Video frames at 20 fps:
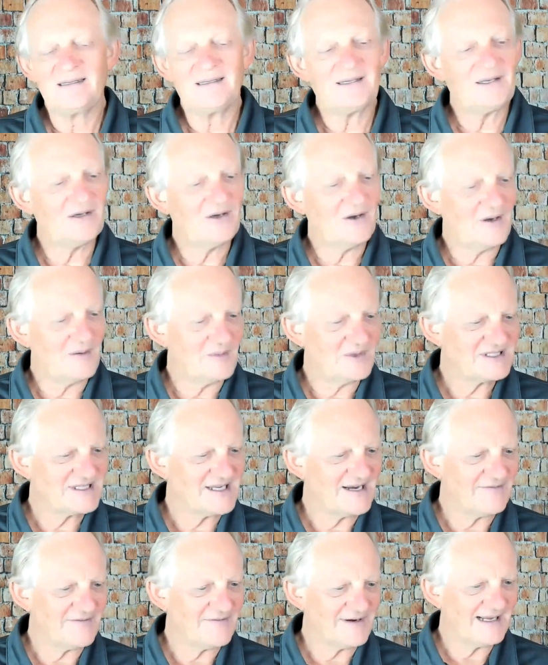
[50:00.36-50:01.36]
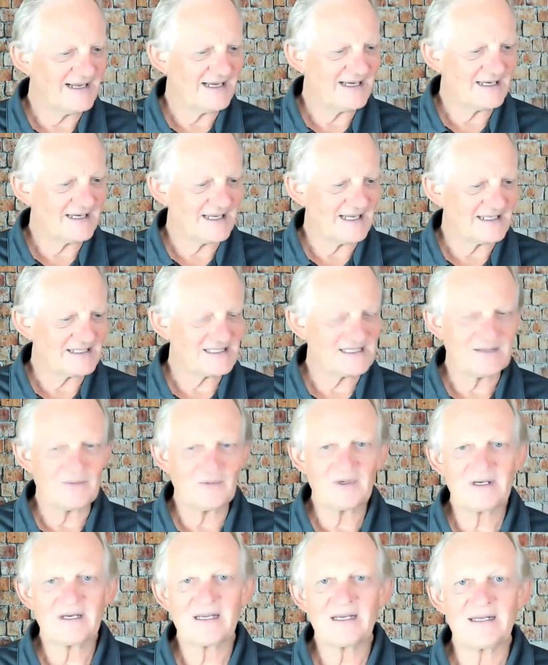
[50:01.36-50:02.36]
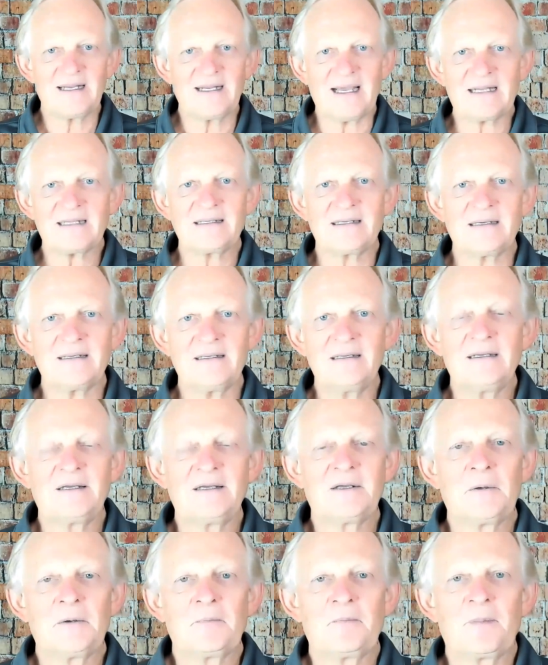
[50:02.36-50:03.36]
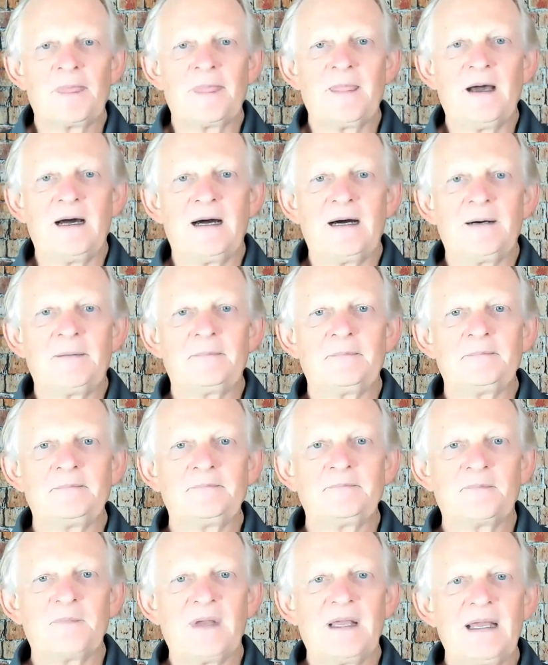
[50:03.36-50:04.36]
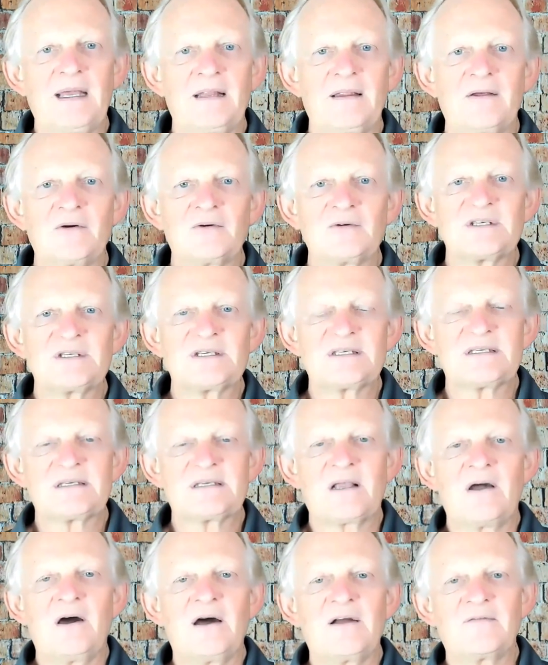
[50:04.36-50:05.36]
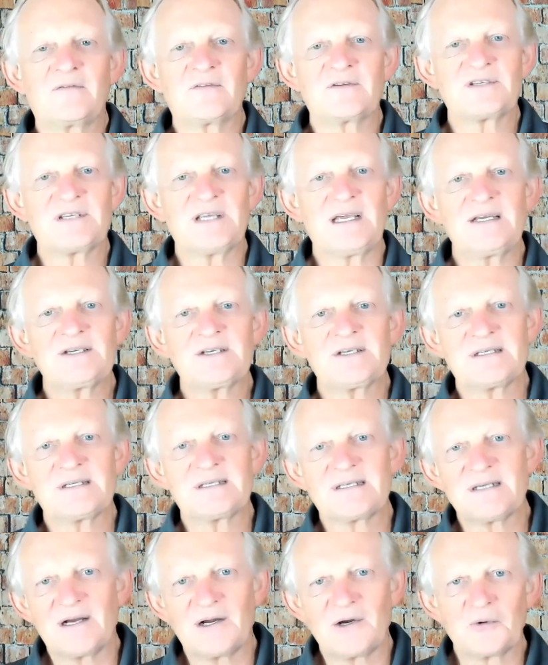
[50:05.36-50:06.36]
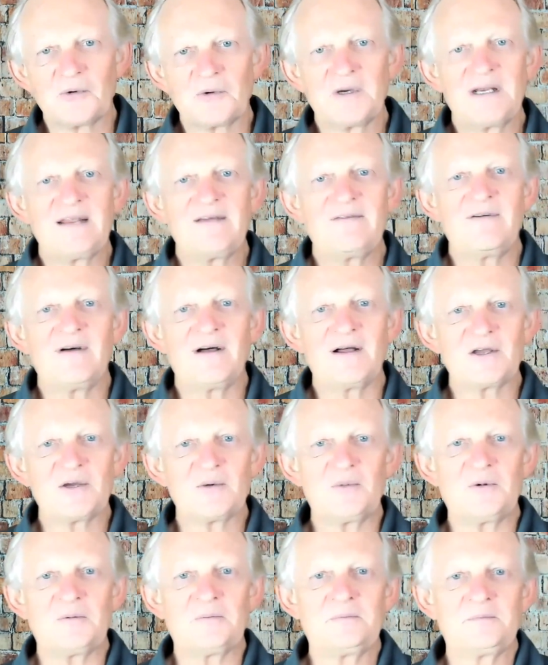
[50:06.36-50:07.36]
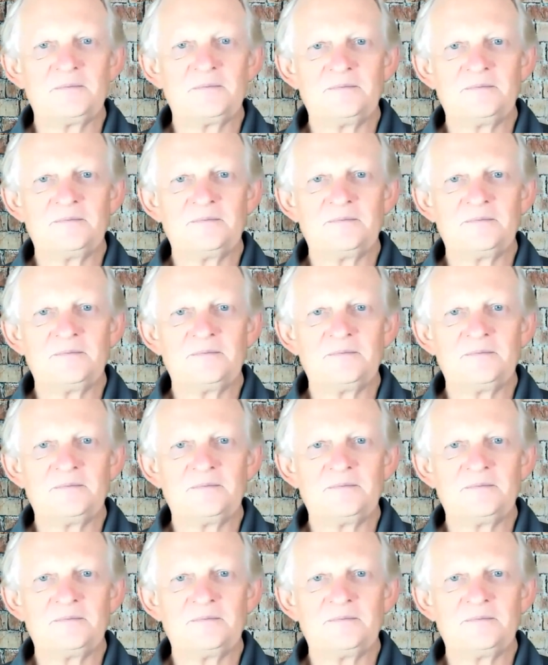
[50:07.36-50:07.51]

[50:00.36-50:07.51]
Almost every day I get someone connecting, and those conversations are really valuable.